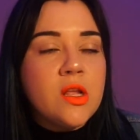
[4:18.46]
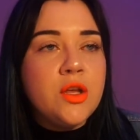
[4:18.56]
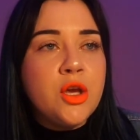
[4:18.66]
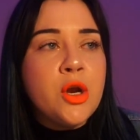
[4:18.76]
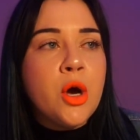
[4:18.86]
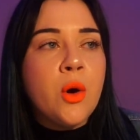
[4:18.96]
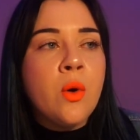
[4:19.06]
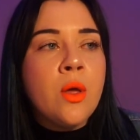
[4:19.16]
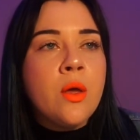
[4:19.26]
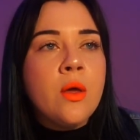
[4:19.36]
they
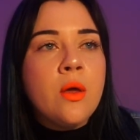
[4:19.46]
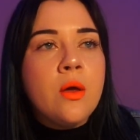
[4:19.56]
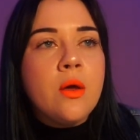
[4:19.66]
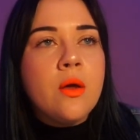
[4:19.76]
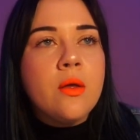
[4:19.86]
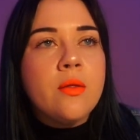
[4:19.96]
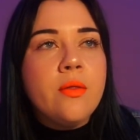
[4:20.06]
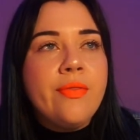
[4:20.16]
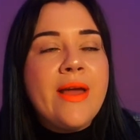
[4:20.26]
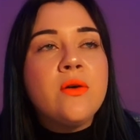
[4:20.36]

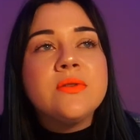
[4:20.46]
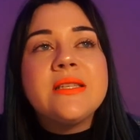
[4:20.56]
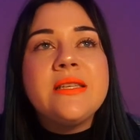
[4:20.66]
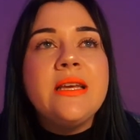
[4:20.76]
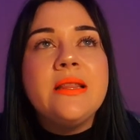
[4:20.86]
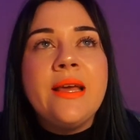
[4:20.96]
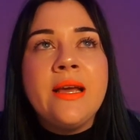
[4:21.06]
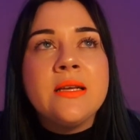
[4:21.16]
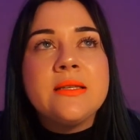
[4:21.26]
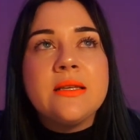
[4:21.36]
don't see
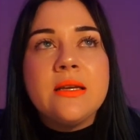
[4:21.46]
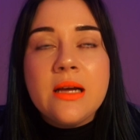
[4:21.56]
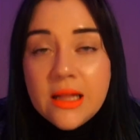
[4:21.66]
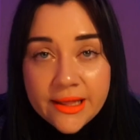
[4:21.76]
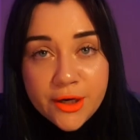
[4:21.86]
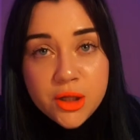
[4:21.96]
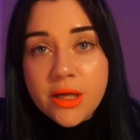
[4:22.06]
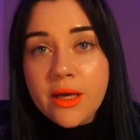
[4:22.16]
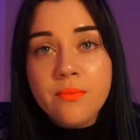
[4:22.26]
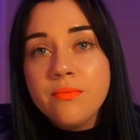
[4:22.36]
things
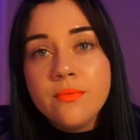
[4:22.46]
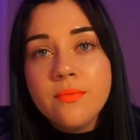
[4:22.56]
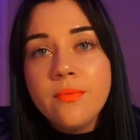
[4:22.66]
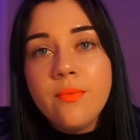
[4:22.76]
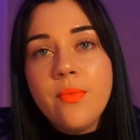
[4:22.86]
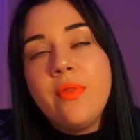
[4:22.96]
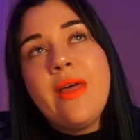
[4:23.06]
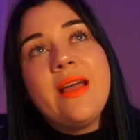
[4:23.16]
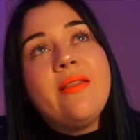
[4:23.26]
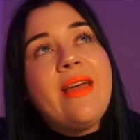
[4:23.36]
clearly.
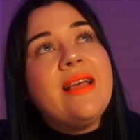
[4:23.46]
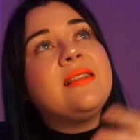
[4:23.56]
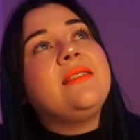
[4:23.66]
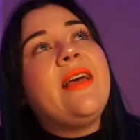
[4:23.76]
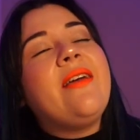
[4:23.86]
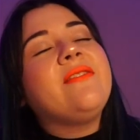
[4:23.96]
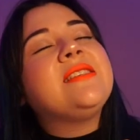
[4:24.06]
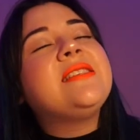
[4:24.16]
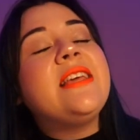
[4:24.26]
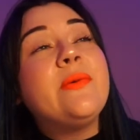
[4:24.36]
They
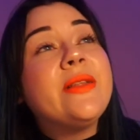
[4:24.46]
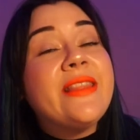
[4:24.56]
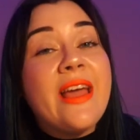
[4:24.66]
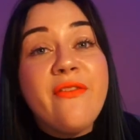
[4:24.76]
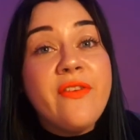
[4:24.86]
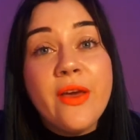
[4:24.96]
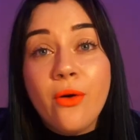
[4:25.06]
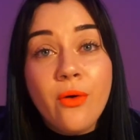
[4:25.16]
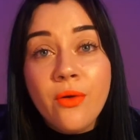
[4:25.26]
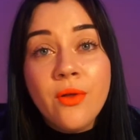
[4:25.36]
see what they
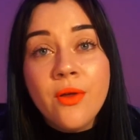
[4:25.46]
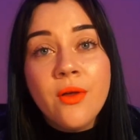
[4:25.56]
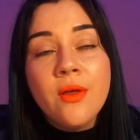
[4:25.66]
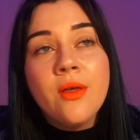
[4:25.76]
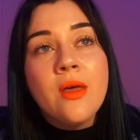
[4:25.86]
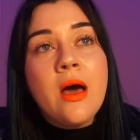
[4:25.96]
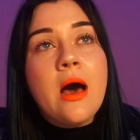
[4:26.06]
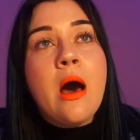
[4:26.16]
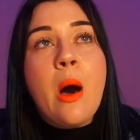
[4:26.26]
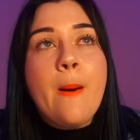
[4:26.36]
feel.
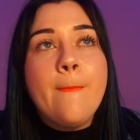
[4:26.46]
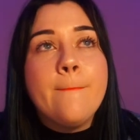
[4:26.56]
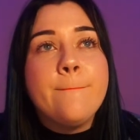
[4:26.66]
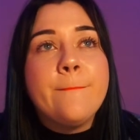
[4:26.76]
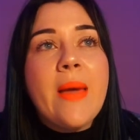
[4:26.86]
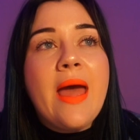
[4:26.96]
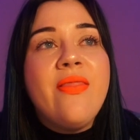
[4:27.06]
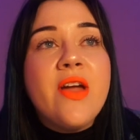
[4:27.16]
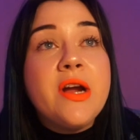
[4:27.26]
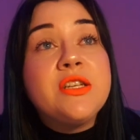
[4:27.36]
And
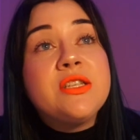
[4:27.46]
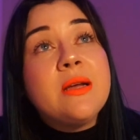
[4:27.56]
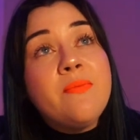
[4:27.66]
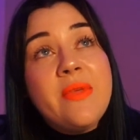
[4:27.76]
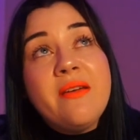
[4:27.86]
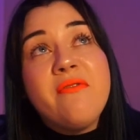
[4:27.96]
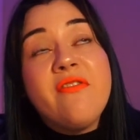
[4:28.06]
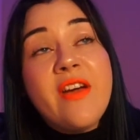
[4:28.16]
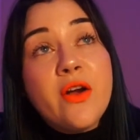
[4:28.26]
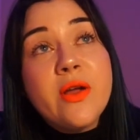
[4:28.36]
there's something
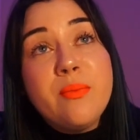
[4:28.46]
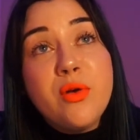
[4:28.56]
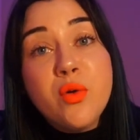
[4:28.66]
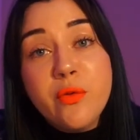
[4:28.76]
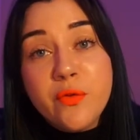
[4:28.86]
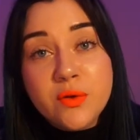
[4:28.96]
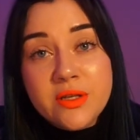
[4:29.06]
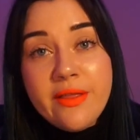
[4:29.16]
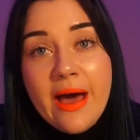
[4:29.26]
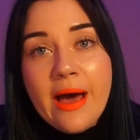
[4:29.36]
very beautiful
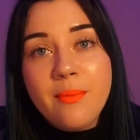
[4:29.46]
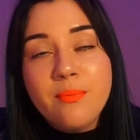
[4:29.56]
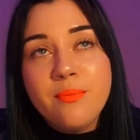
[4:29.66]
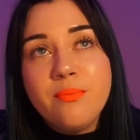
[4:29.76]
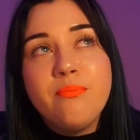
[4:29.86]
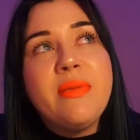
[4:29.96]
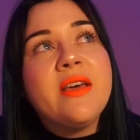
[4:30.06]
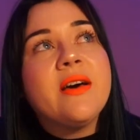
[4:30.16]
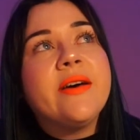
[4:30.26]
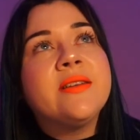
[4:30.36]
to that,
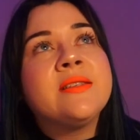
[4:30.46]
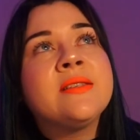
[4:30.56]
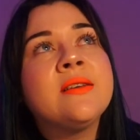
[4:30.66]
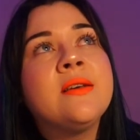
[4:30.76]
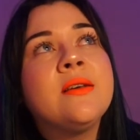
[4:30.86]
because